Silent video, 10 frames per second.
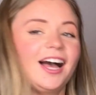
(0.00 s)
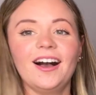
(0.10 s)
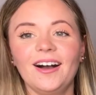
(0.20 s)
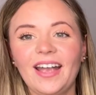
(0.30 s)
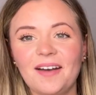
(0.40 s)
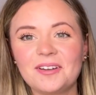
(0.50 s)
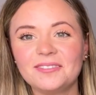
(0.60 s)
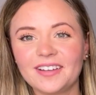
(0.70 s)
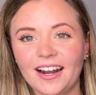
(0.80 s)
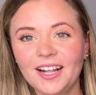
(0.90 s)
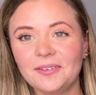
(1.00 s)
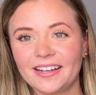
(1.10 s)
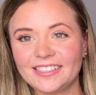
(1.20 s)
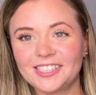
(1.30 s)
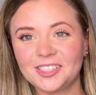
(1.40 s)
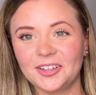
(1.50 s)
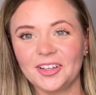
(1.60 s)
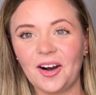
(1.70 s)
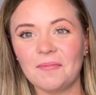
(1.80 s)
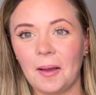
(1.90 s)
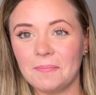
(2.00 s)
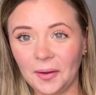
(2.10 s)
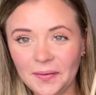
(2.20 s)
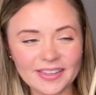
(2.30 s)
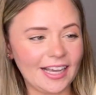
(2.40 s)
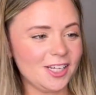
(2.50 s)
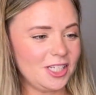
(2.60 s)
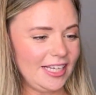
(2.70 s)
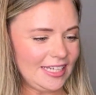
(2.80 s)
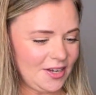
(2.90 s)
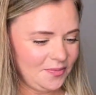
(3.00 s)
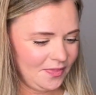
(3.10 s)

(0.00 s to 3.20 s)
Okay, I'm gonna very quickly show y'all my bow collection.